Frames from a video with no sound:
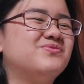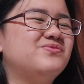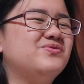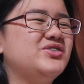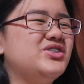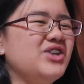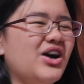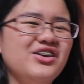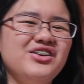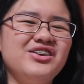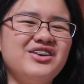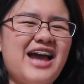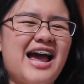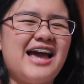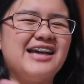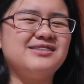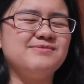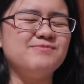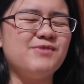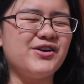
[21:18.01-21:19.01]
show you
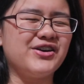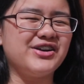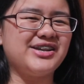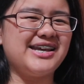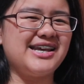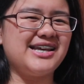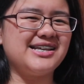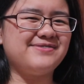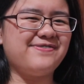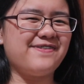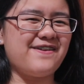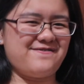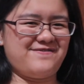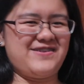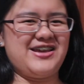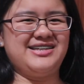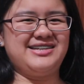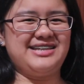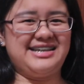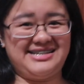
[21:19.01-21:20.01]
guys more things from
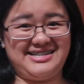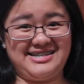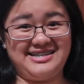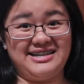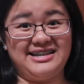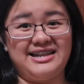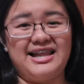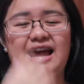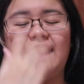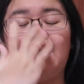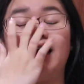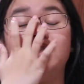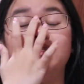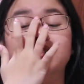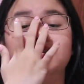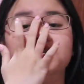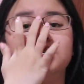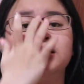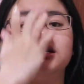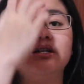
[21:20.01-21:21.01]
my
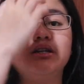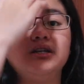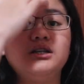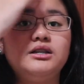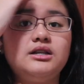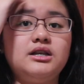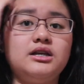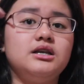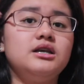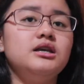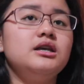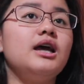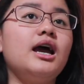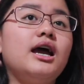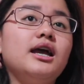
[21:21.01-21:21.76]
Disneyland thingy.